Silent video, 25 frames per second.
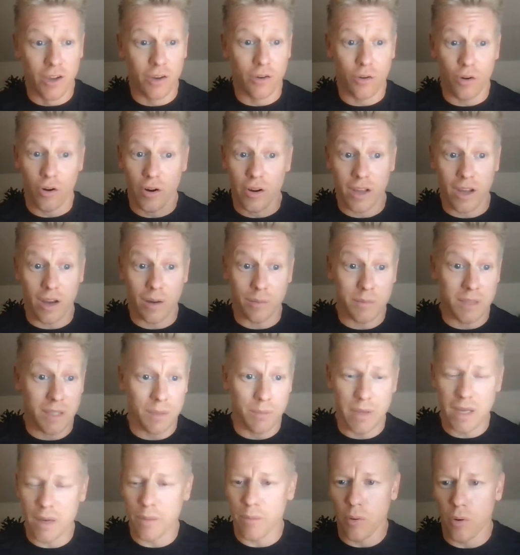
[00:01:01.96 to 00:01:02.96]
growing up to
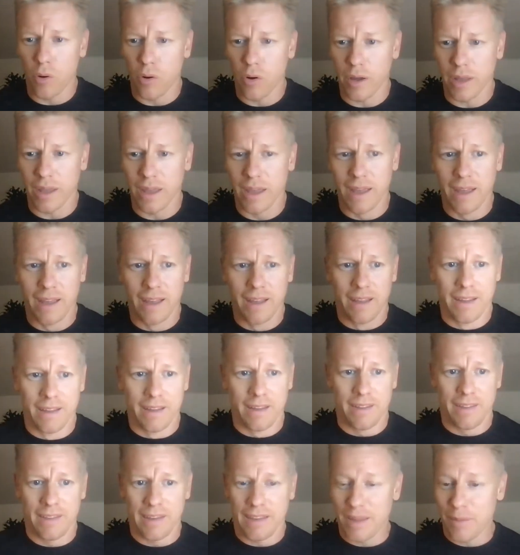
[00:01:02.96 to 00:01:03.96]
be a boy,
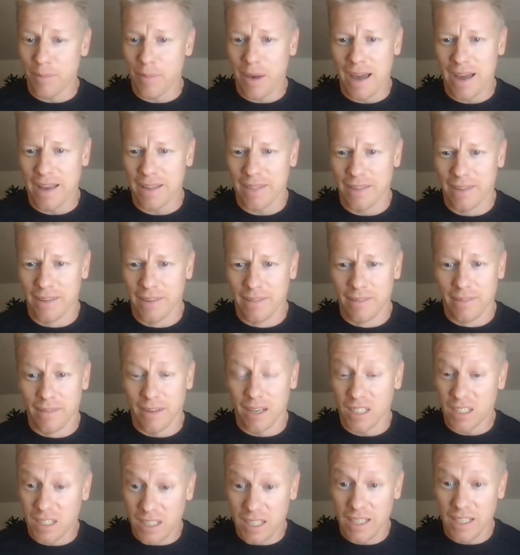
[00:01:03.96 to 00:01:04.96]
then a man,
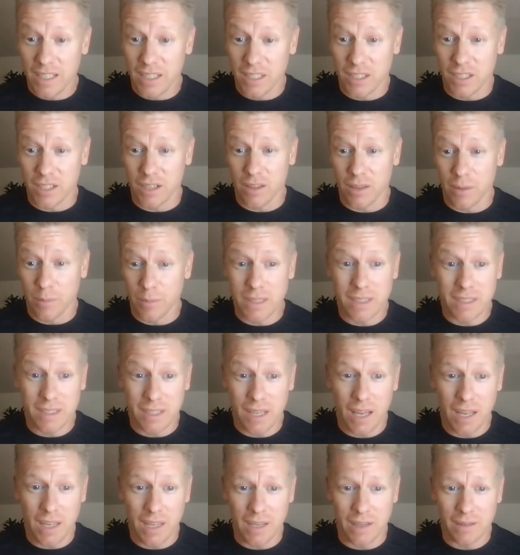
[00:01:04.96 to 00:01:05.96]
a teacher, the
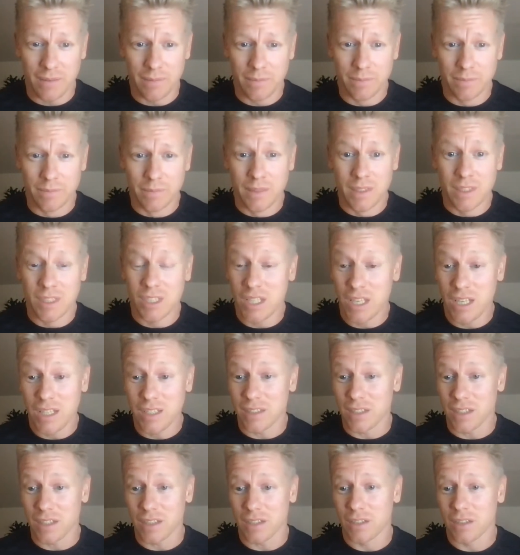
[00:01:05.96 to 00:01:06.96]
Messiah,
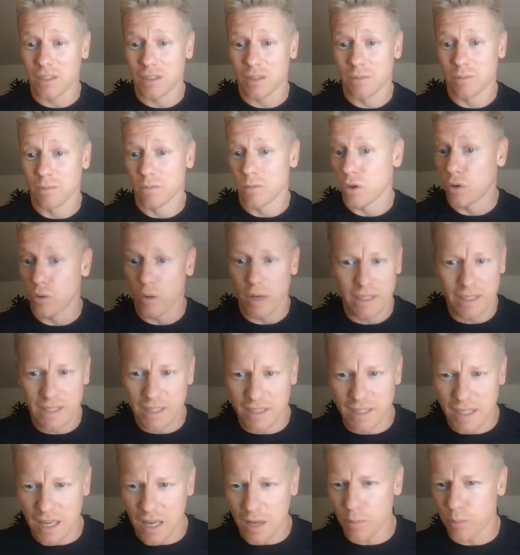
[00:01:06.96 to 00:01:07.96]
Jesus, who had
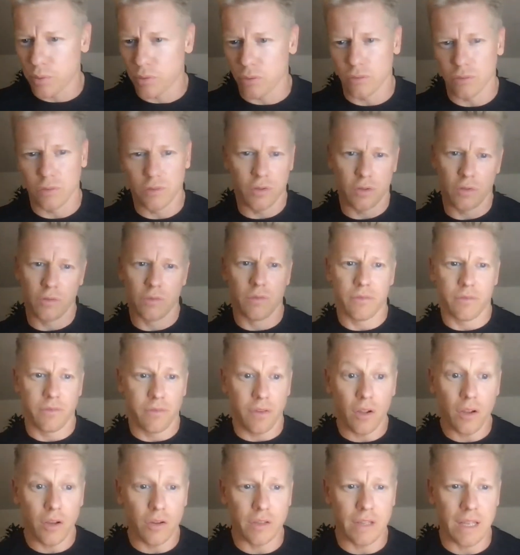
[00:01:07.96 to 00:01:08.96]
disciples who
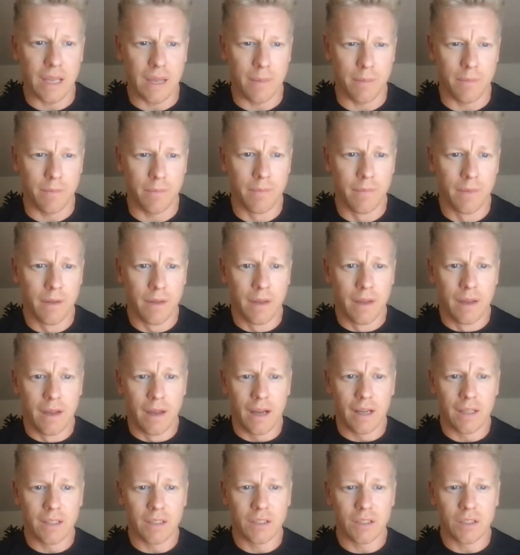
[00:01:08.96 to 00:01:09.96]
followed him.
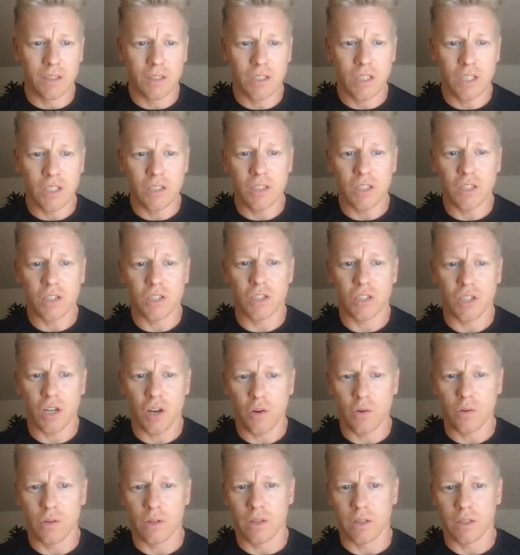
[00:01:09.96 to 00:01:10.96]
And Jesus
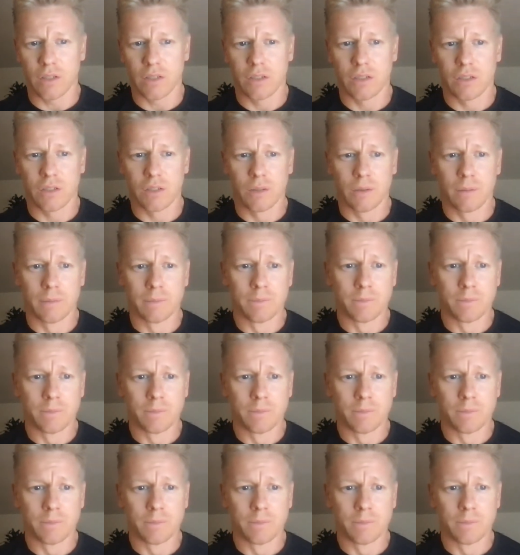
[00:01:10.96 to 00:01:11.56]
showed us